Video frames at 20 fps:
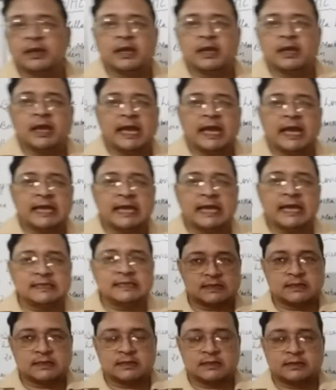
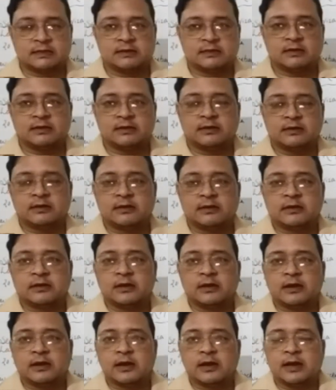has
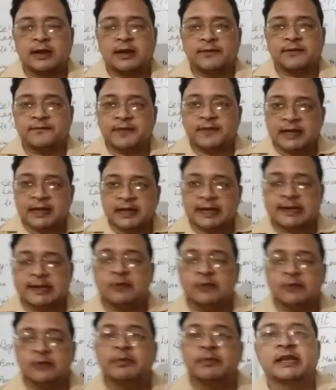a
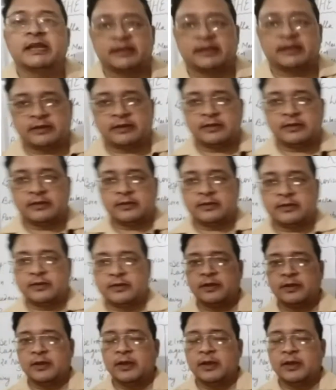figurative meaning.
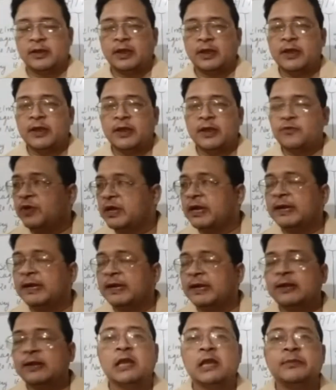
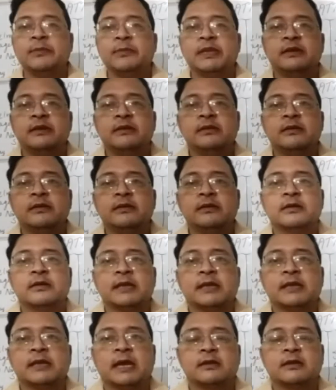Figurative, I mean
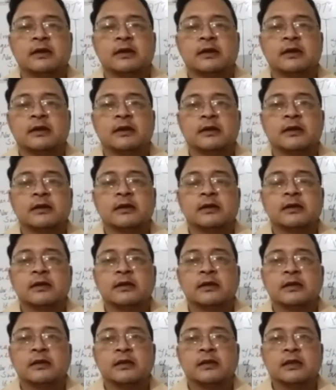that
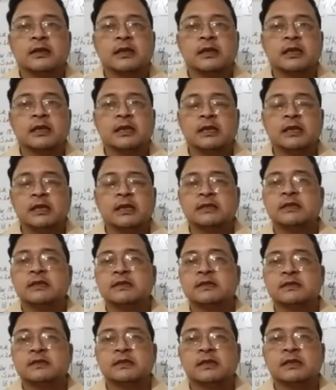it
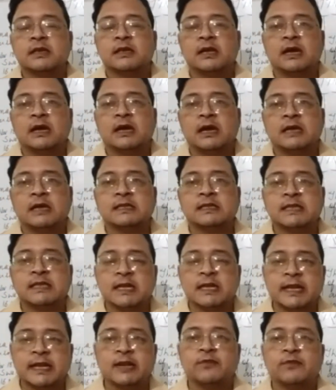is a
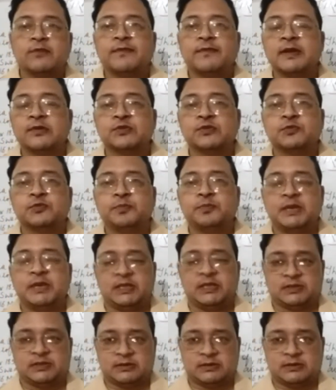certain kind of figure of speech.